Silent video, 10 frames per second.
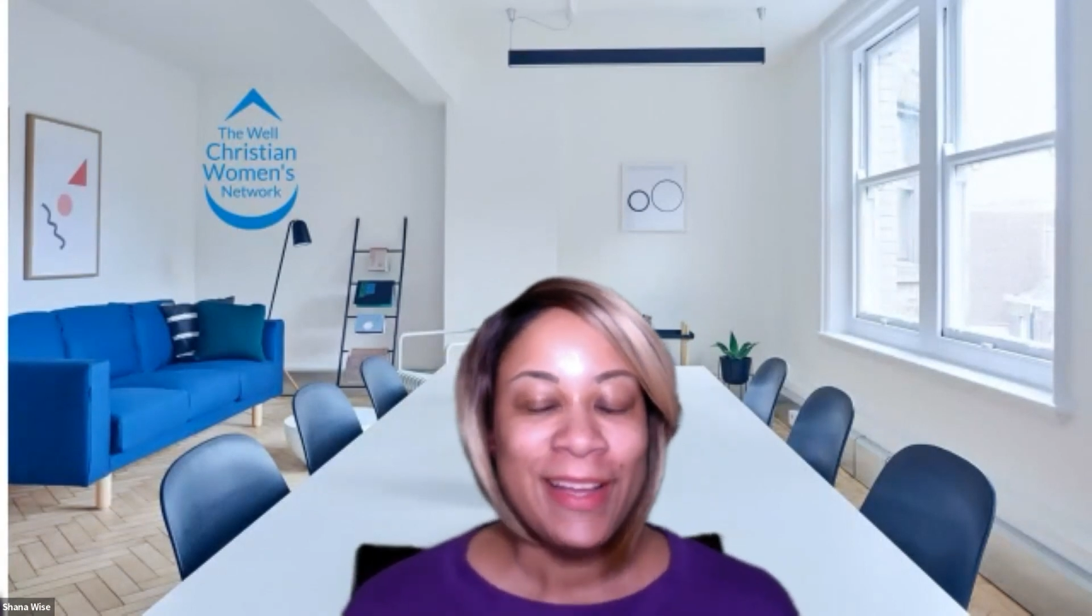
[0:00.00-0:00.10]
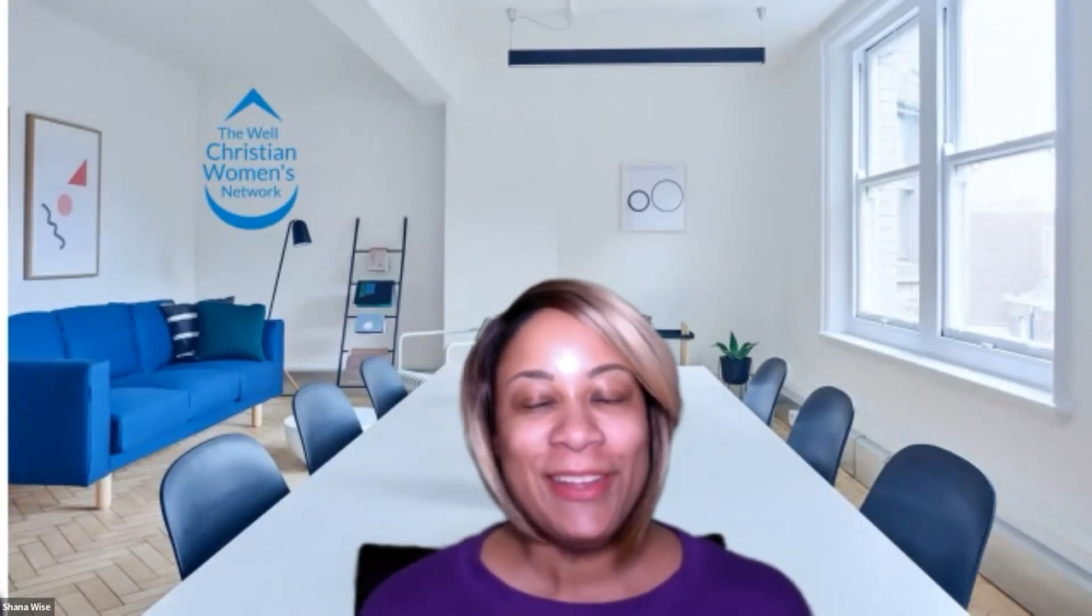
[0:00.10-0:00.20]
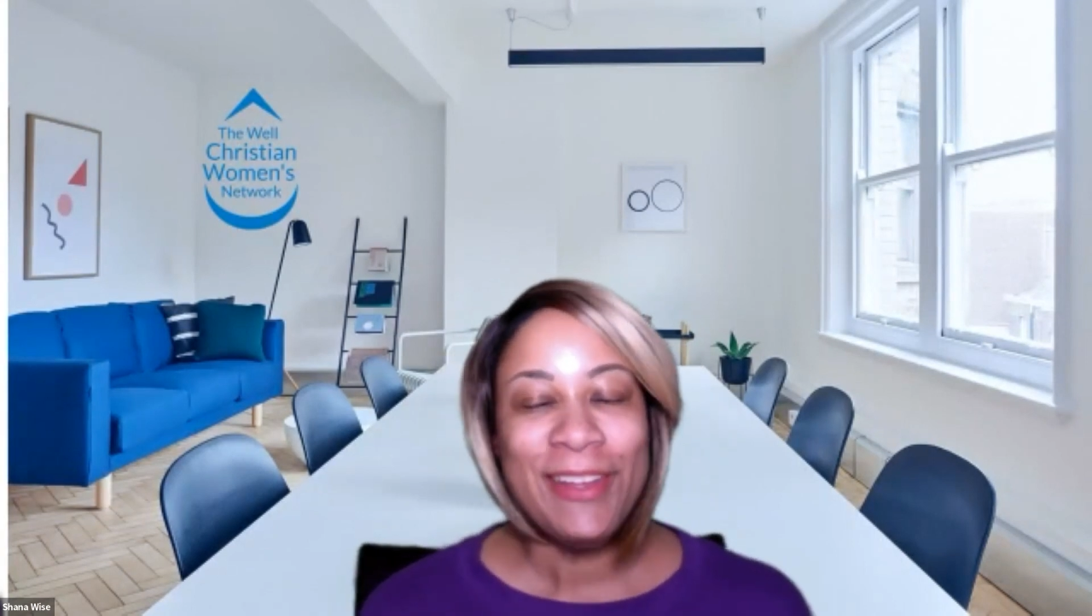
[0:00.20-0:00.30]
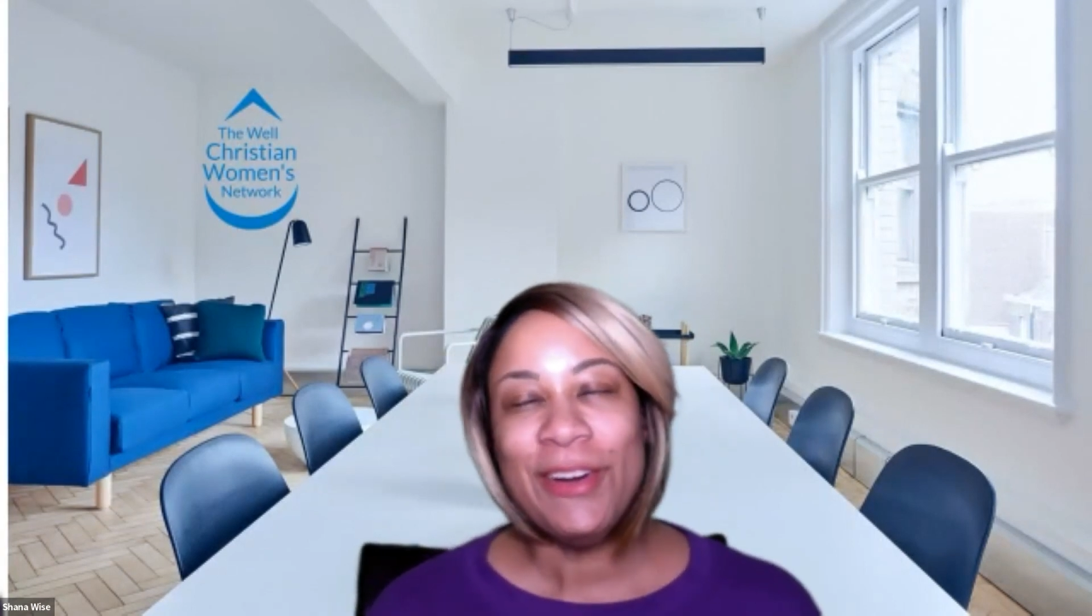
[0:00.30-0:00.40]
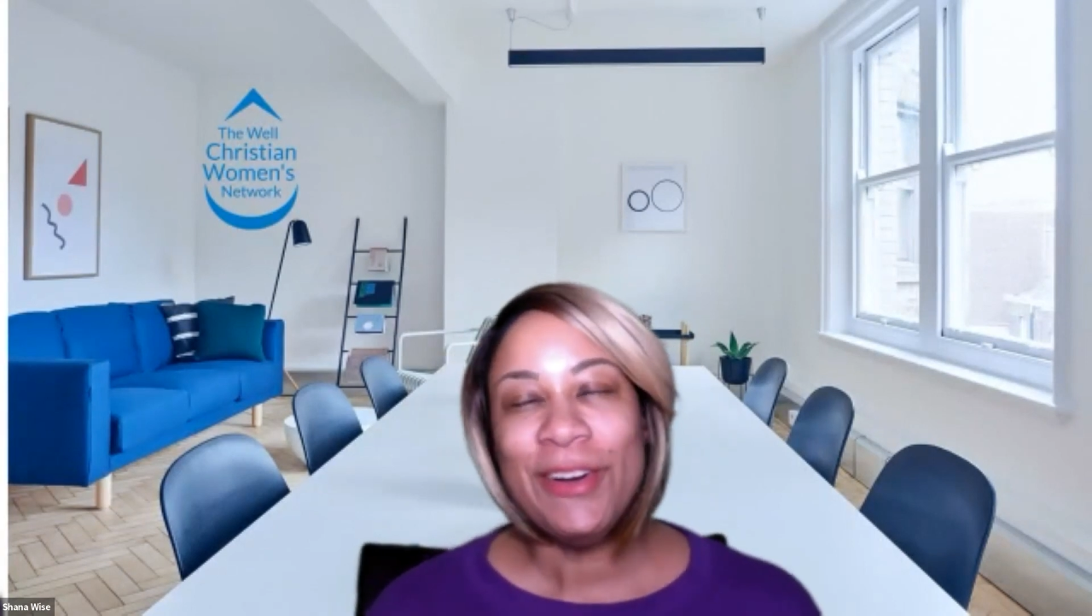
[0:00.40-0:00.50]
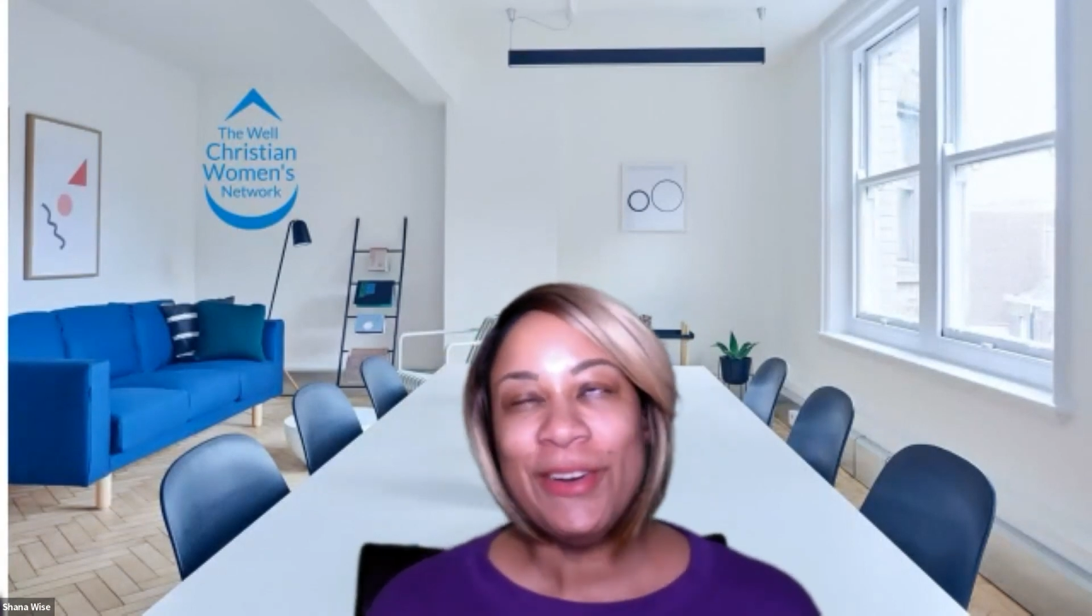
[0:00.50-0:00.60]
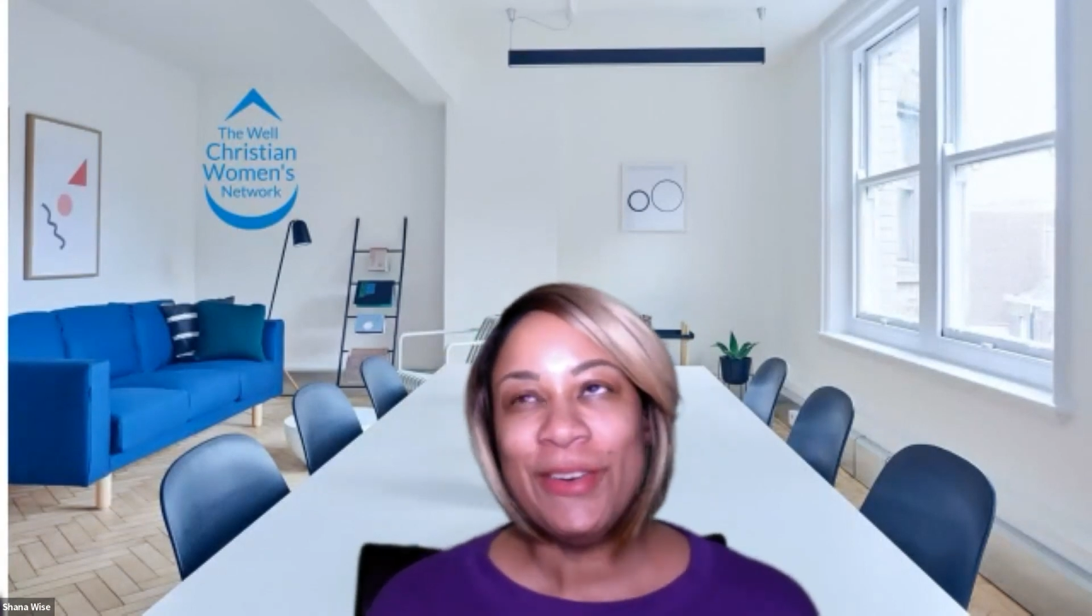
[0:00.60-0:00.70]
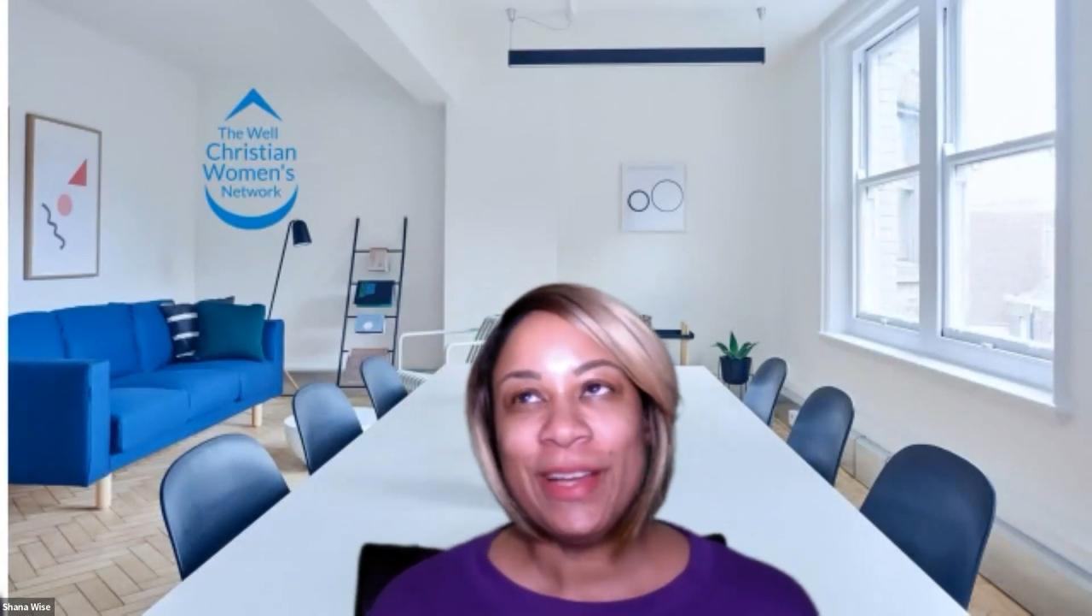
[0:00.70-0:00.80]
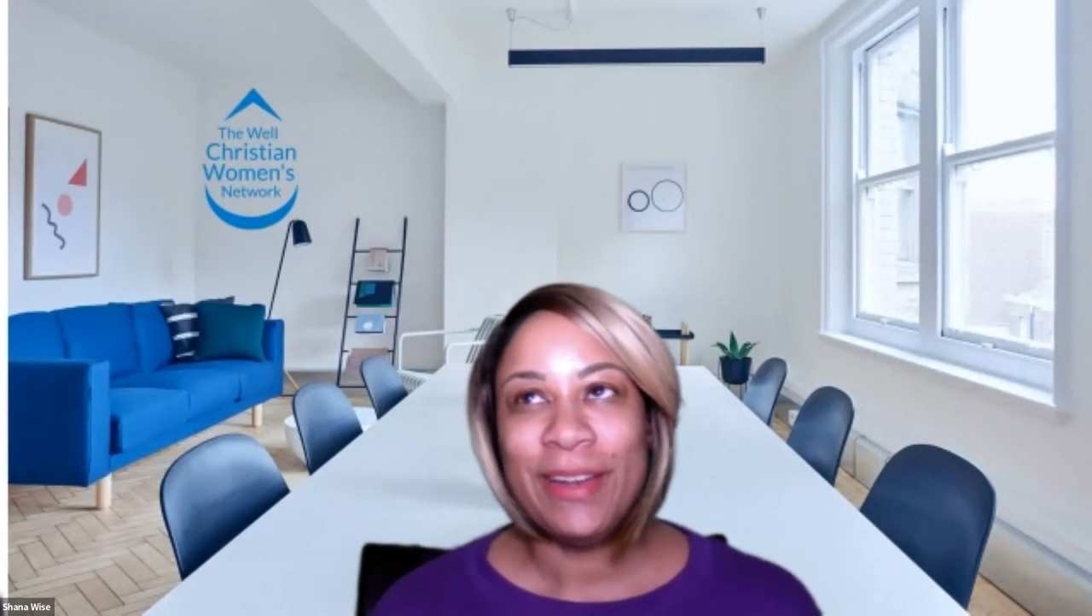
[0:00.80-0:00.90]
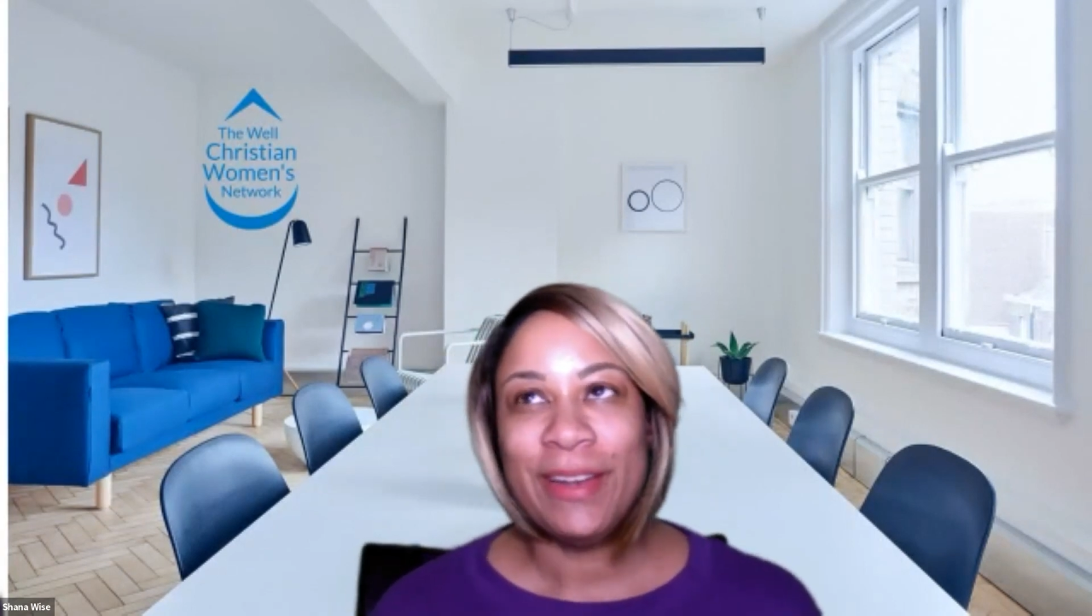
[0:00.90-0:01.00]

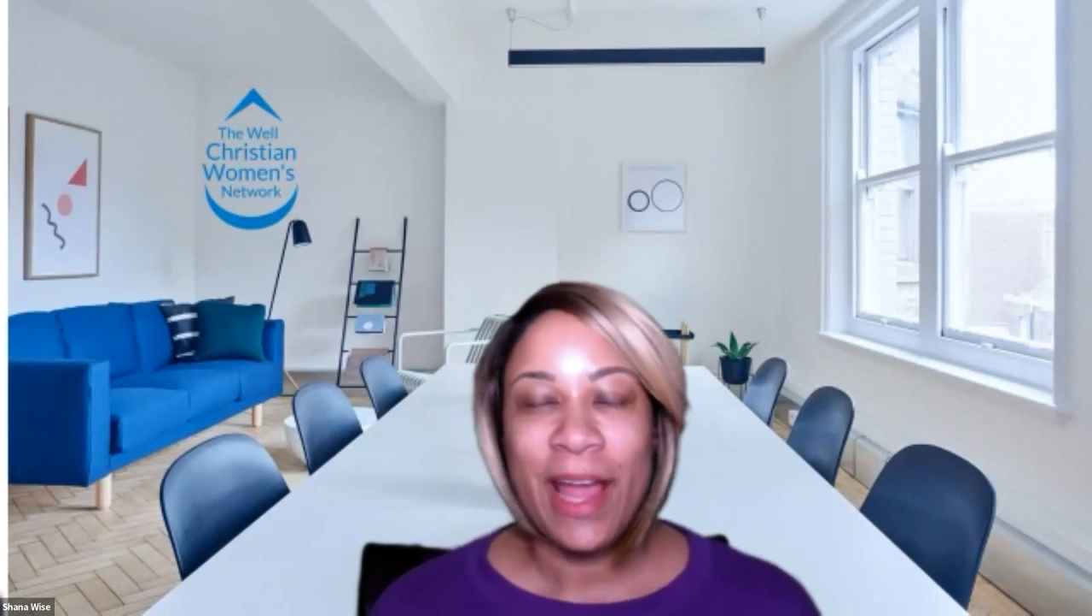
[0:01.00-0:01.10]
and